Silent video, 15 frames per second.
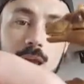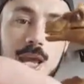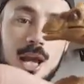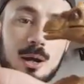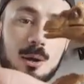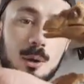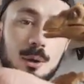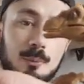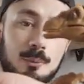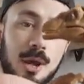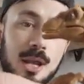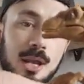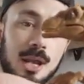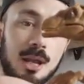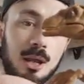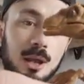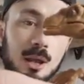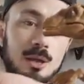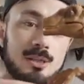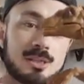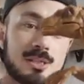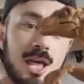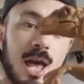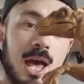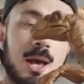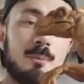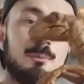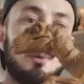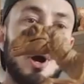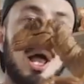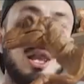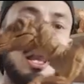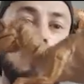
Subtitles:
He ain't got the painted claws there, but I